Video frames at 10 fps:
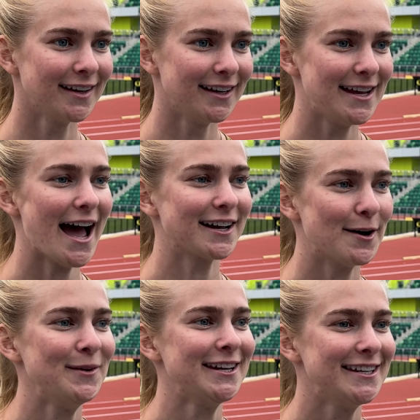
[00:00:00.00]
Yeah,
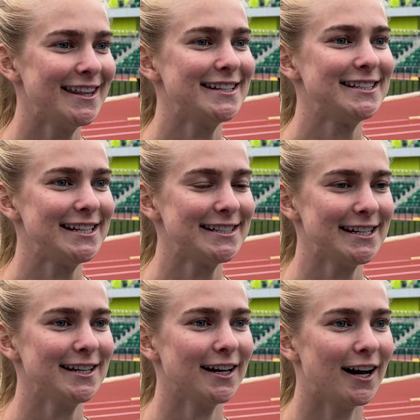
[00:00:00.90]
coming into the
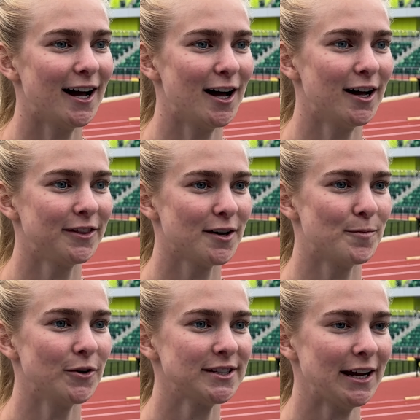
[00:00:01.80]
season, uh,
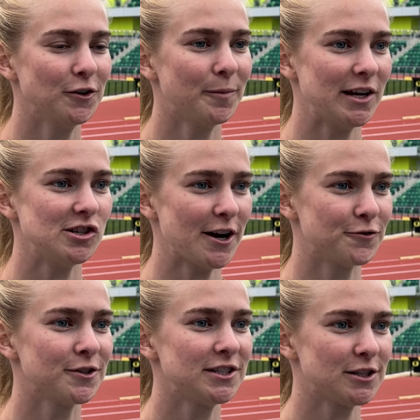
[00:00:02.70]
the multi group in
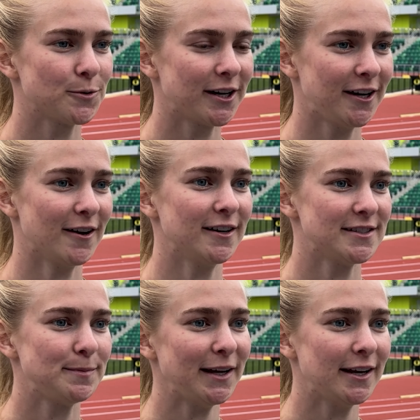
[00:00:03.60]
general is just working
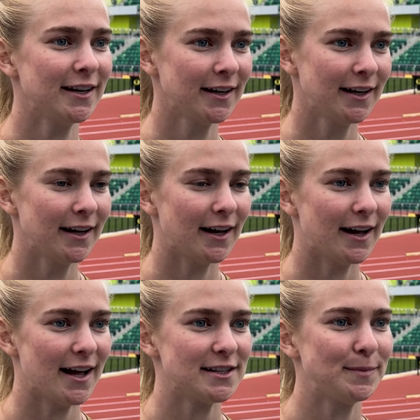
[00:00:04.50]
on speed,
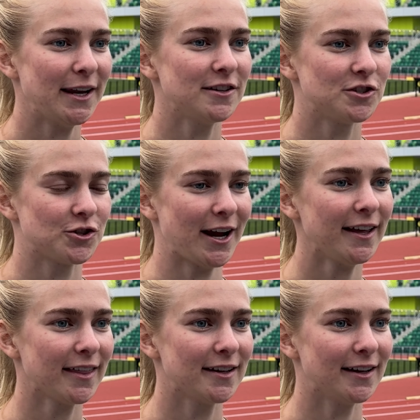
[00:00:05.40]
uh, speed and
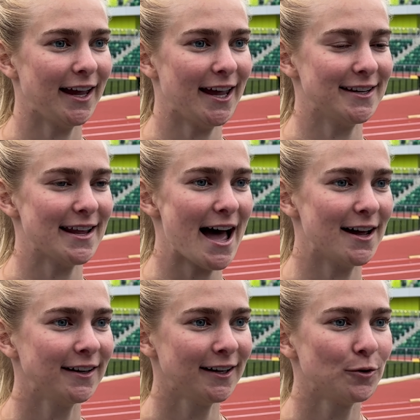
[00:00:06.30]
strength, and
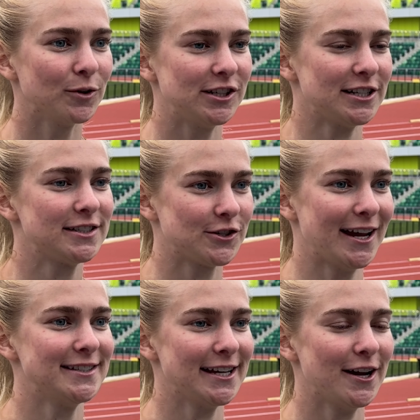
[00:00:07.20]
that will just
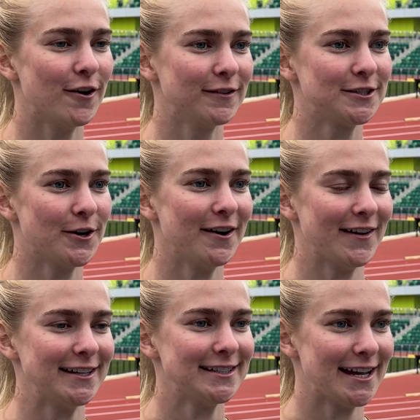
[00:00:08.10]
translate over to our
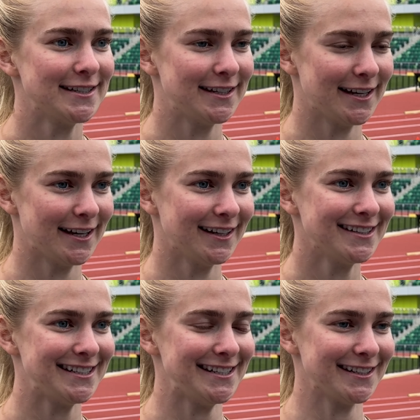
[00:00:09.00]
events as the
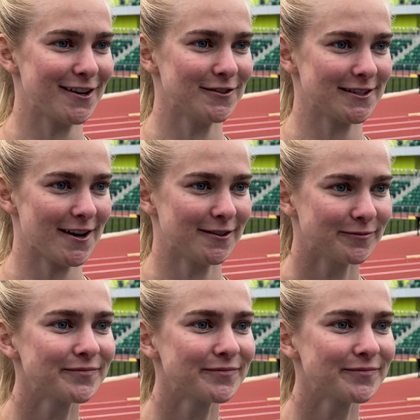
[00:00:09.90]
season goes on.